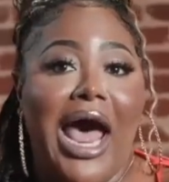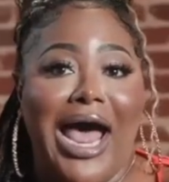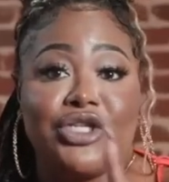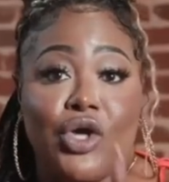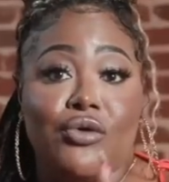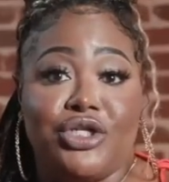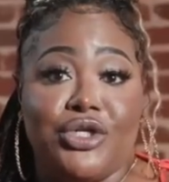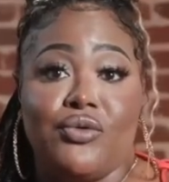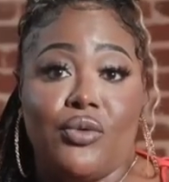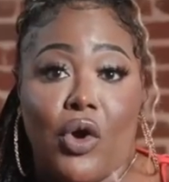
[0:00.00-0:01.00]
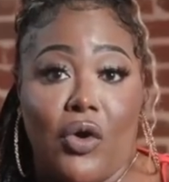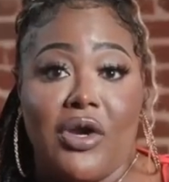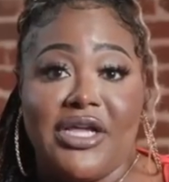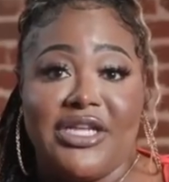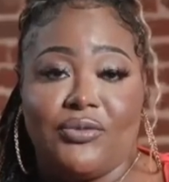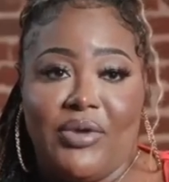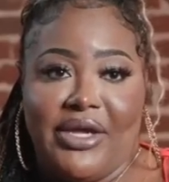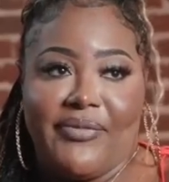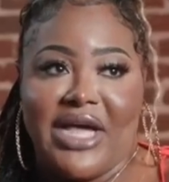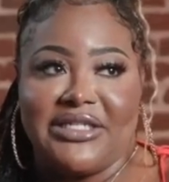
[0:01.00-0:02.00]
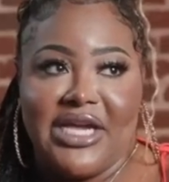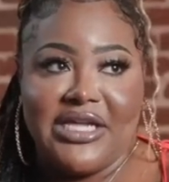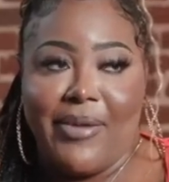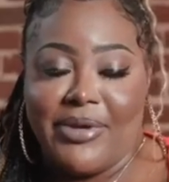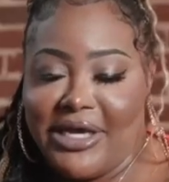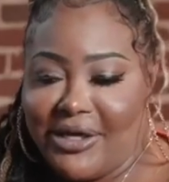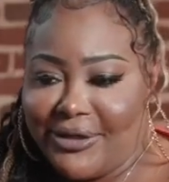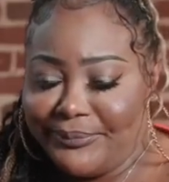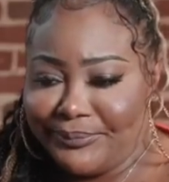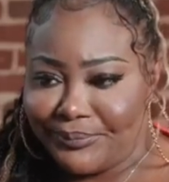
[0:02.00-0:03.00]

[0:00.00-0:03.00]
I told you earlier this week. I said, Yamaneika,